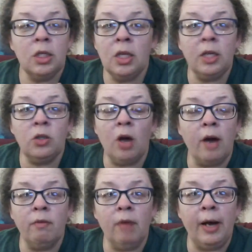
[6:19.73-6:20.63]
Things
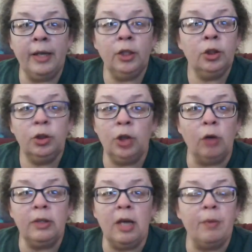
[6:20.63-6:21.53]
aren't right.
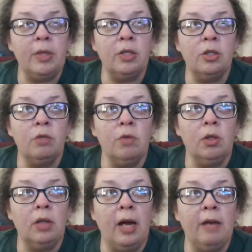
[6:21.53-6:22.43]
Don't tell me this is
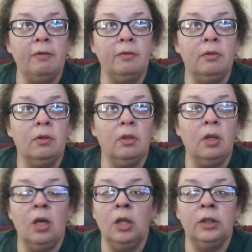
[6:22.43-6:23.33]
real life.
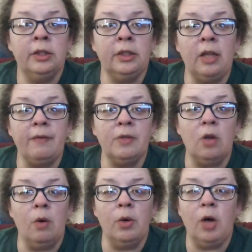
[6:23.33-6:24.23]
Stuff's
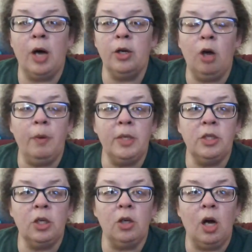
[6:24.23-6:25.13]
going on.
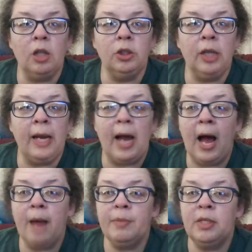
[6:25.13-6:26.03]
Nobody's acknowledging it.
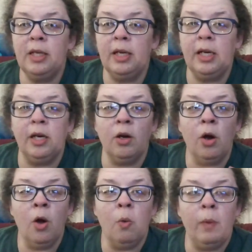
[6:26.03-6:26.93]
I'm sitting here
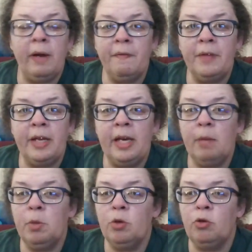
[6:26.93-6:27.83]
waiting for the
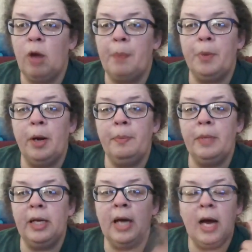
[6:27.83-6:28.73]
hammer to drop on
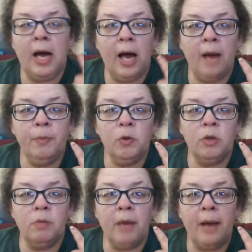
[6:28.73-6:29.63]
me. I'm
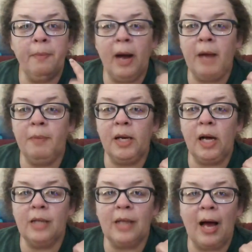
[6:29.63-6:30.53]
losing my mind
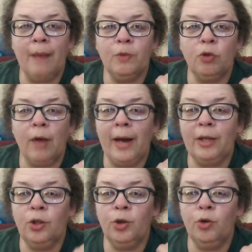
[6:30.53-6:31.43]
because I'm
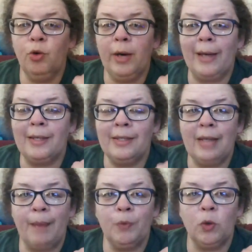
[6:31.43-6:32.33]
trying to
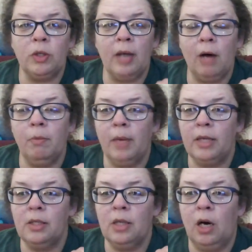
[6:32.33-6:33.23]
accept or tell
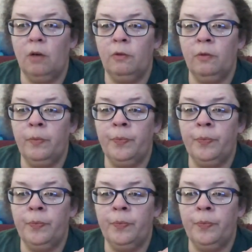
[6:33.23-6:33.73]
myself